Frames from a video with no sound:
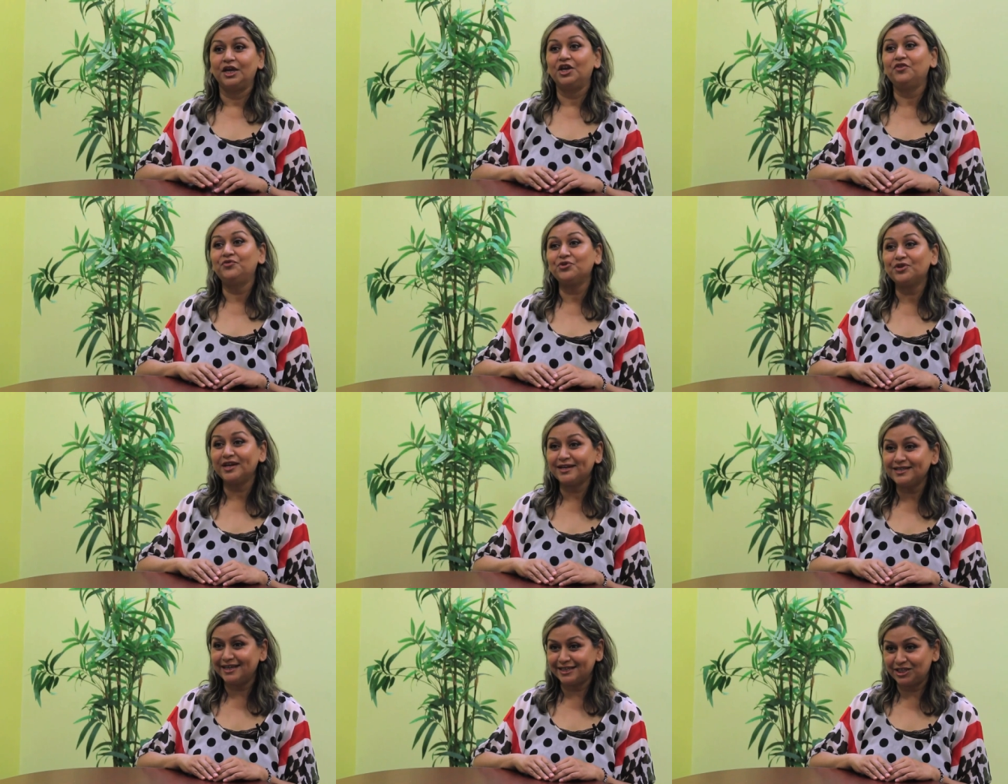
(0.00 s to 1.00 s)
If you can
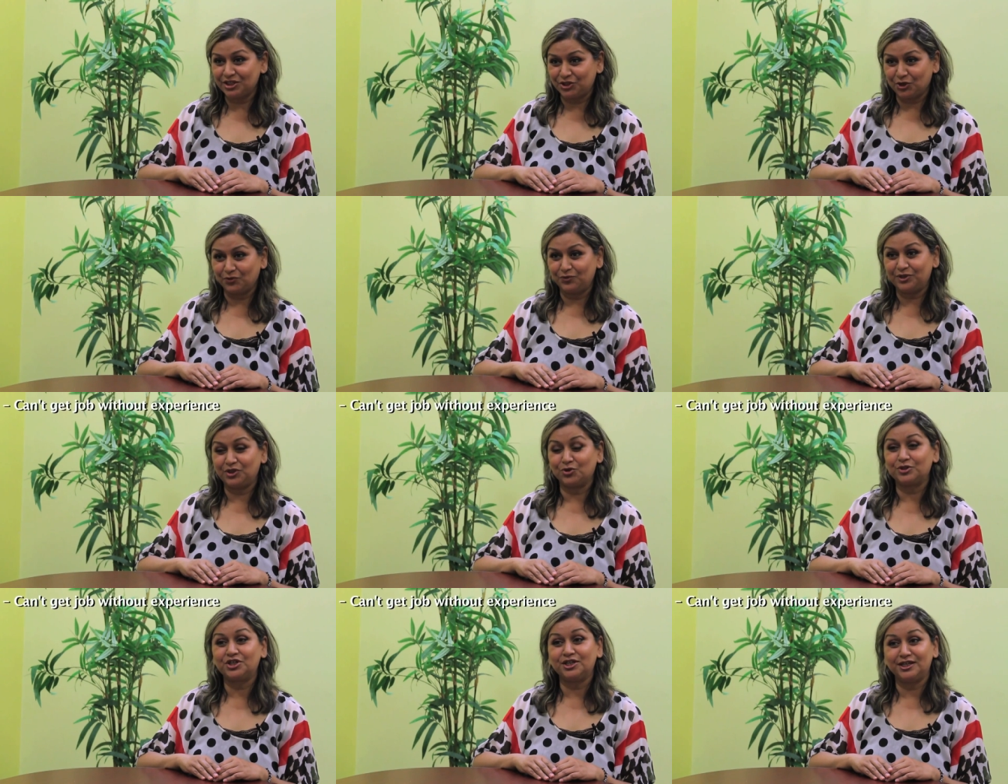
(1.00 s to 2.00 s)
get a job
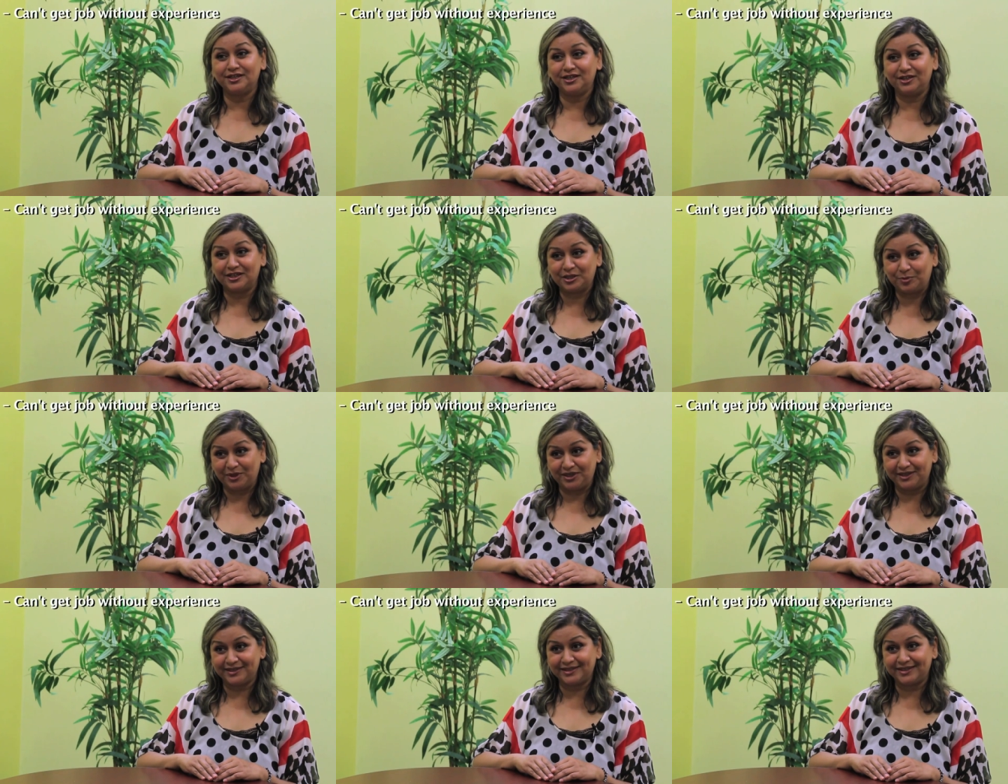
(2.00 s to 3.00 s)
without Canadian
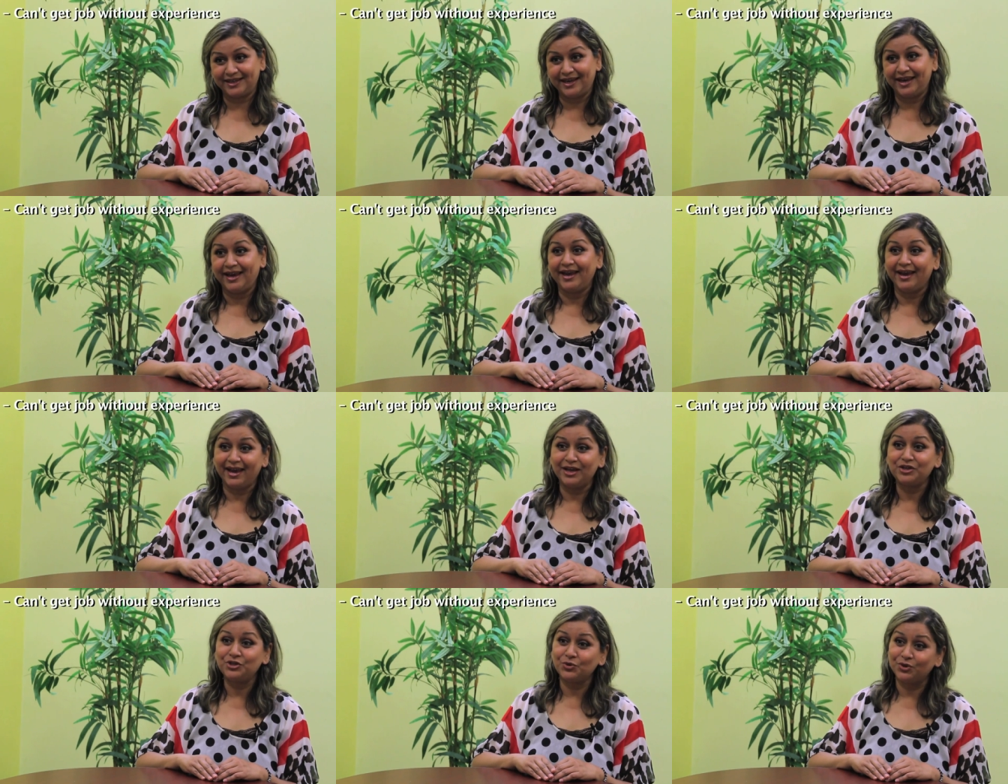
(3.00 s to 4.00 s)
experience,
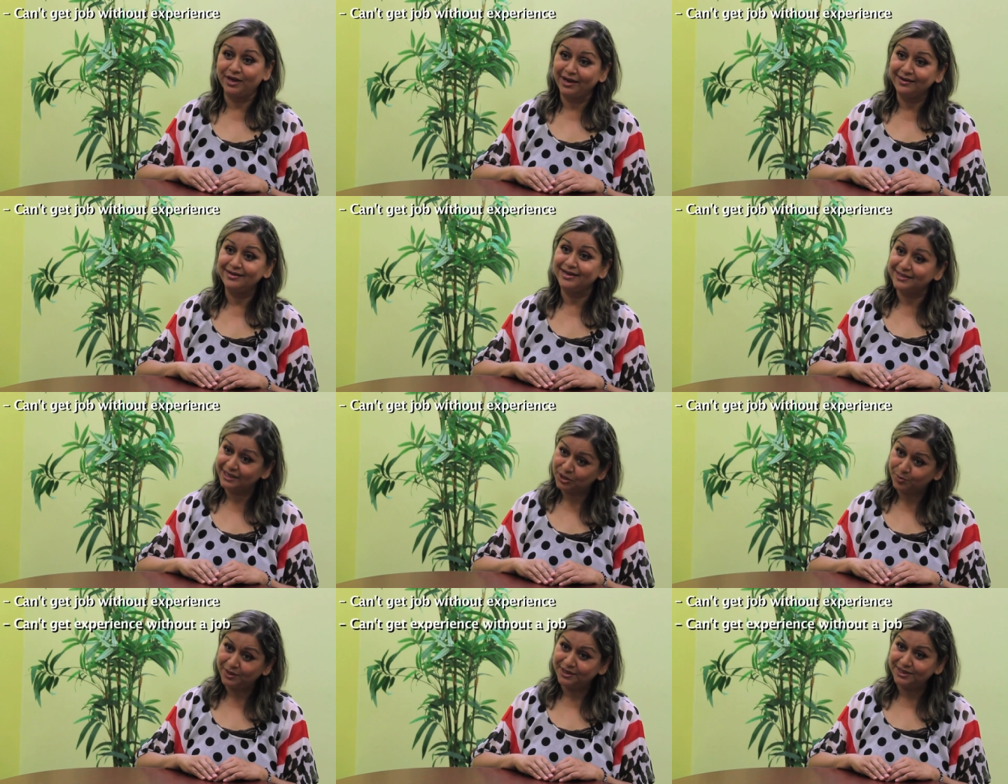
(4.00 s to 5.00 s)
and you can get
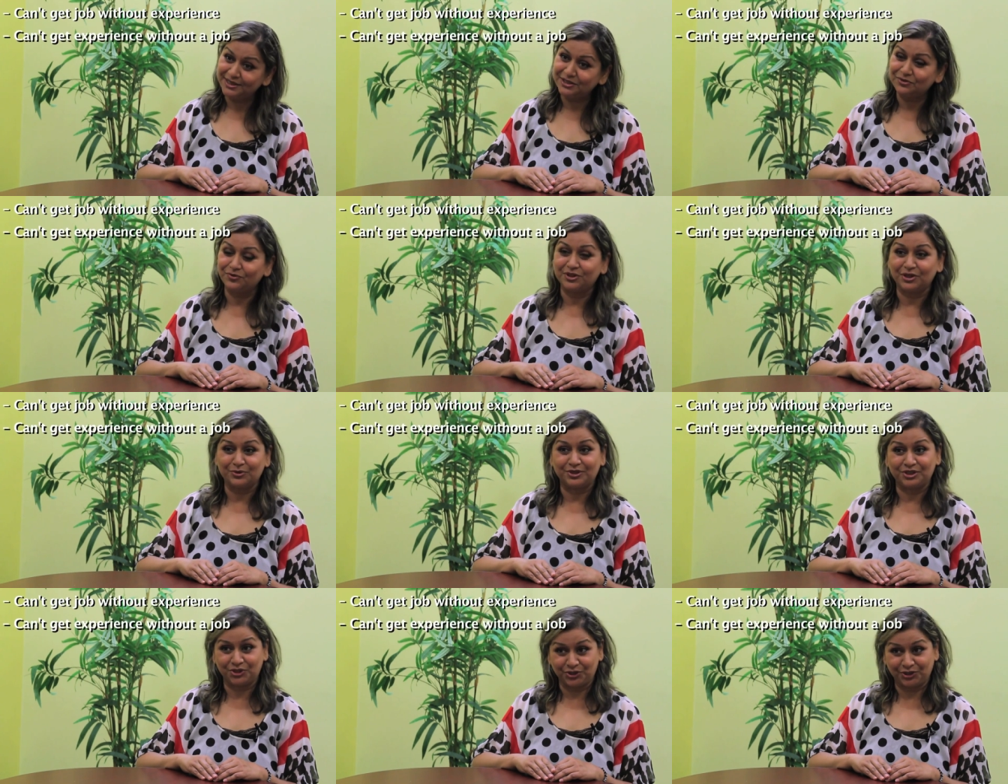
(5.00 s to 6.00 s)
experience without
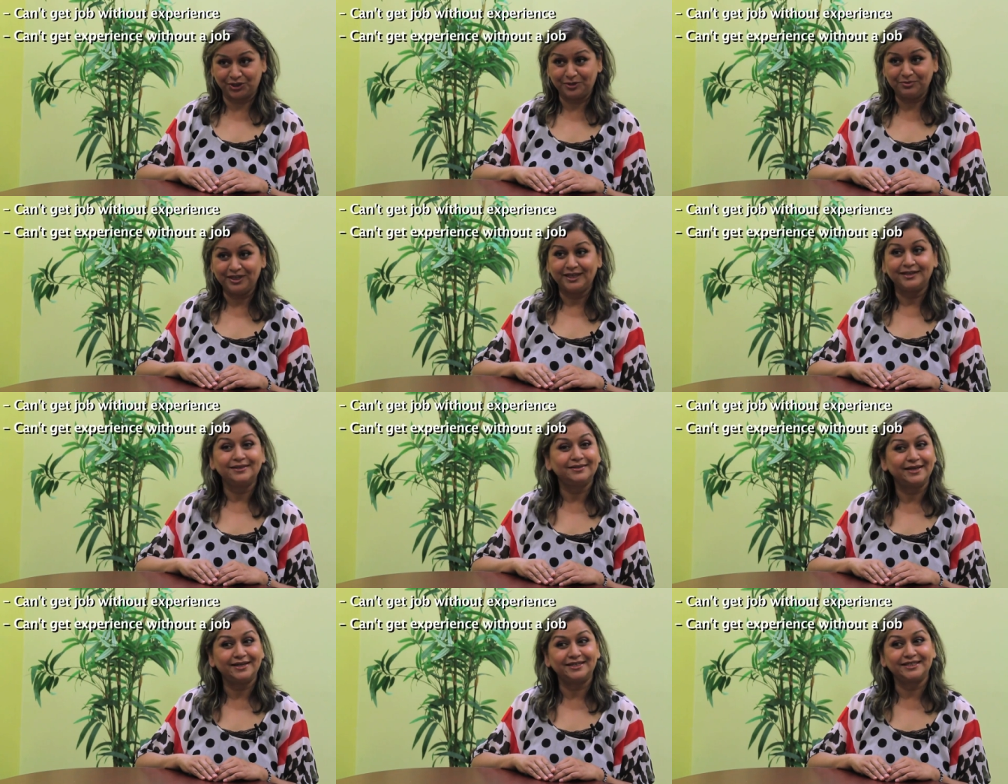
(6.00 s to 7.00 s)
a job,
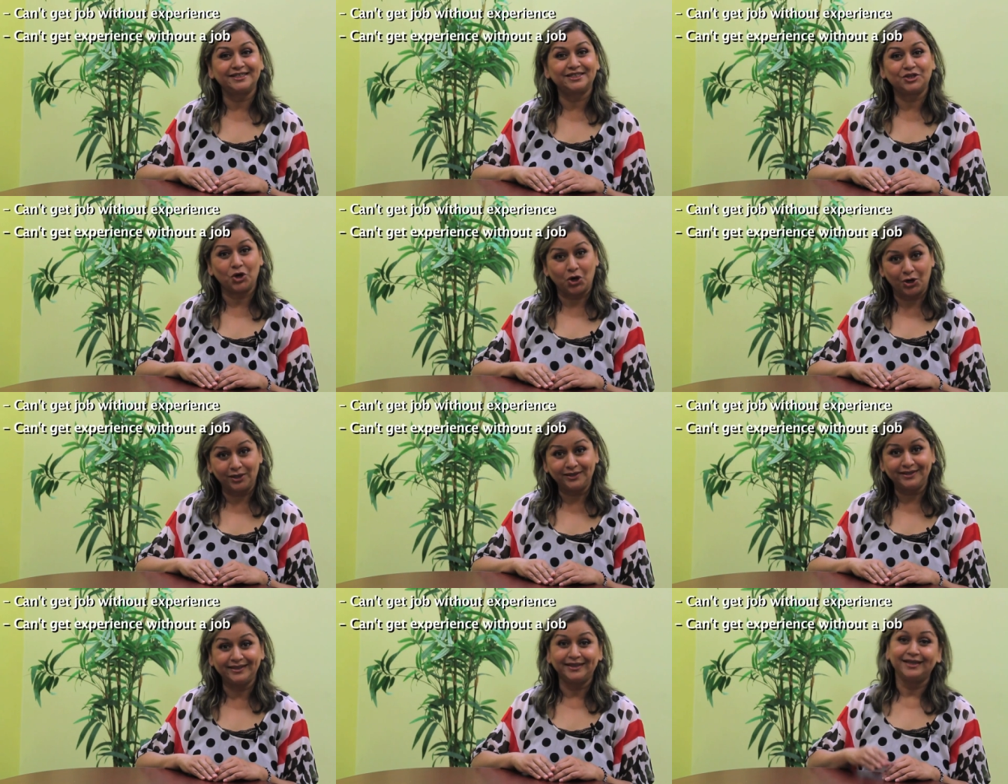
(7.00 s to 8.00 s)
that is called
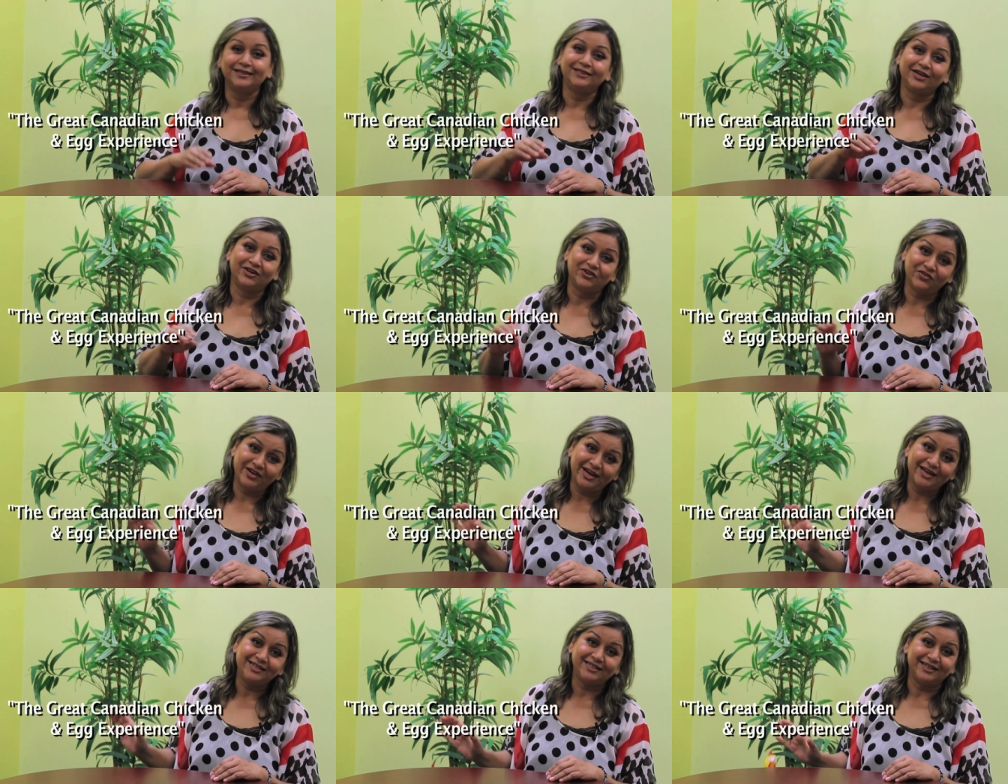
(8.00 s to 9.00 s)
the
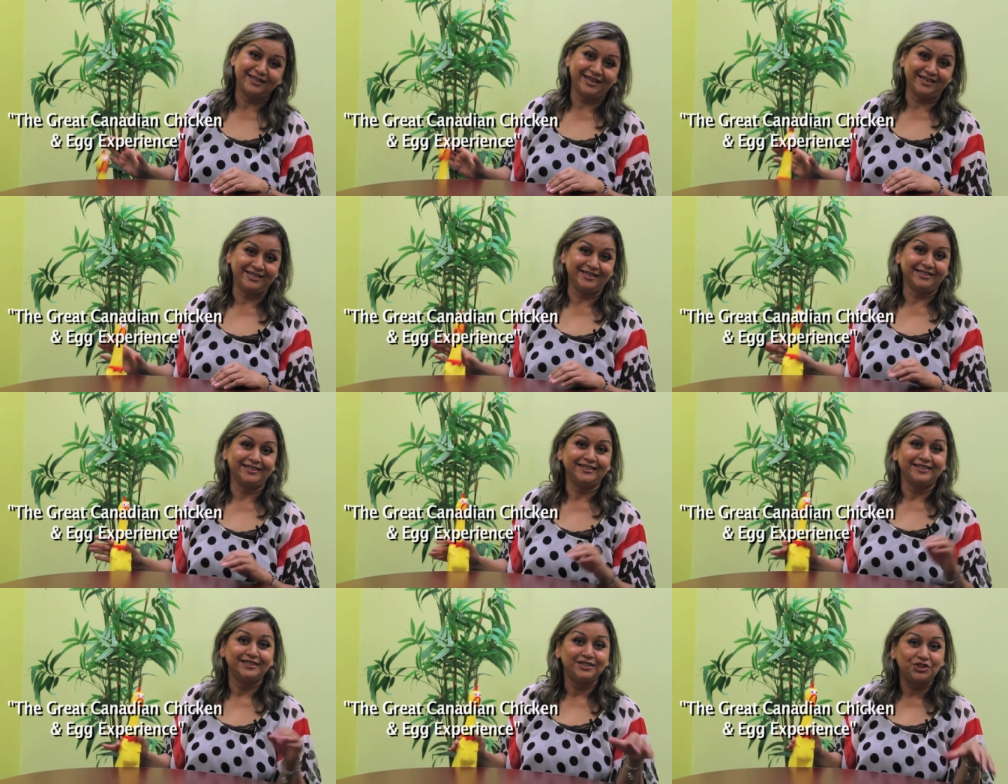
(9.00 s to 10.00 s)
Great
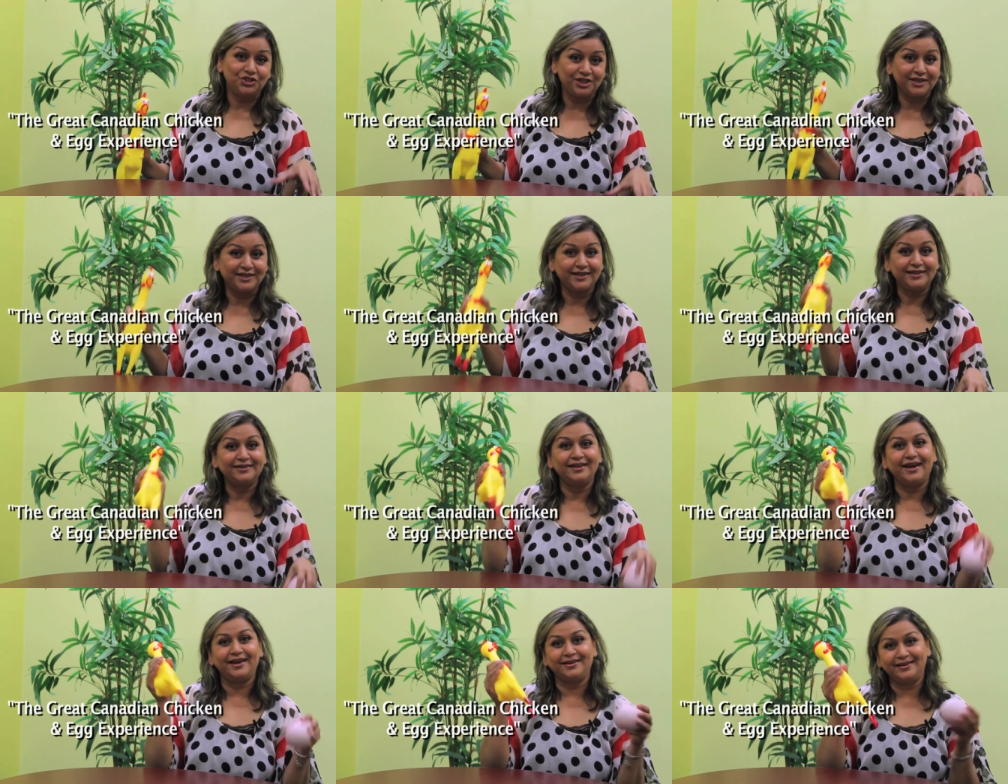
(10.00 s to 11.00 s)
Canadian Chicken
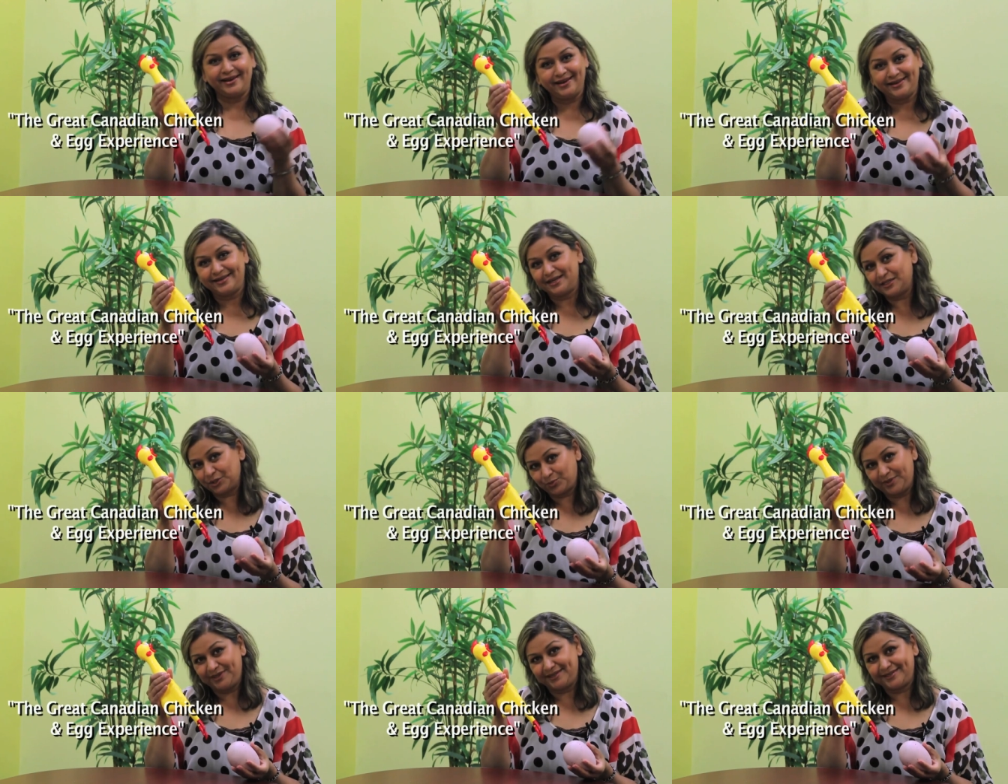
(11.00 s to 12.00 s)
and Egg
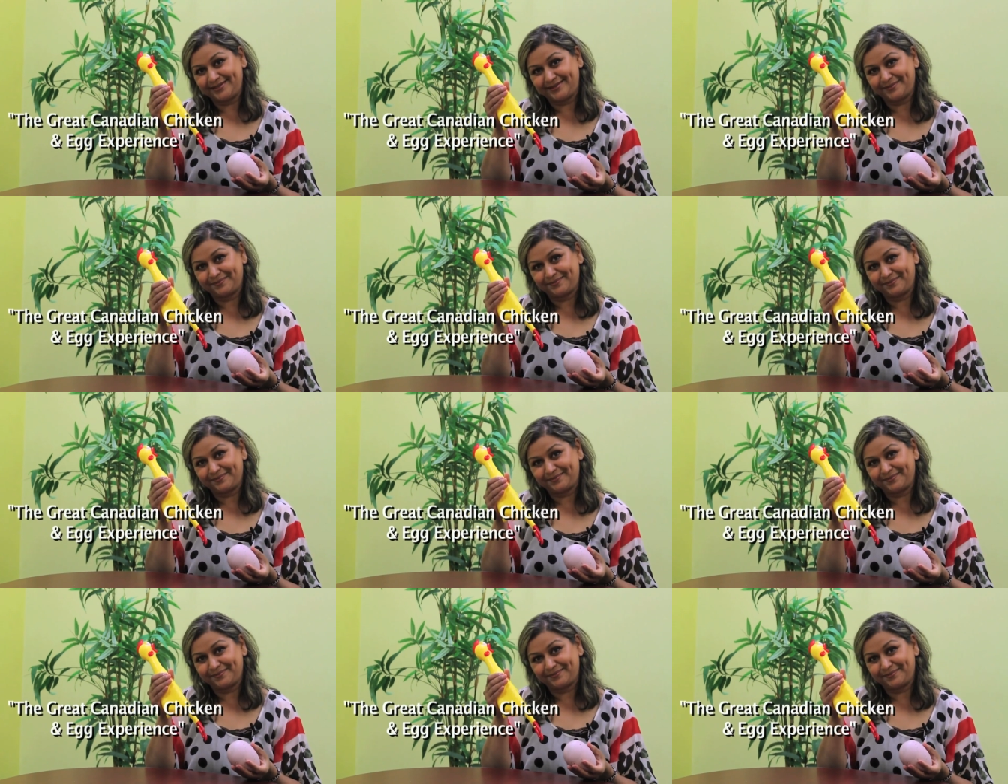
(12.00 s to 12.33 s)
Experience.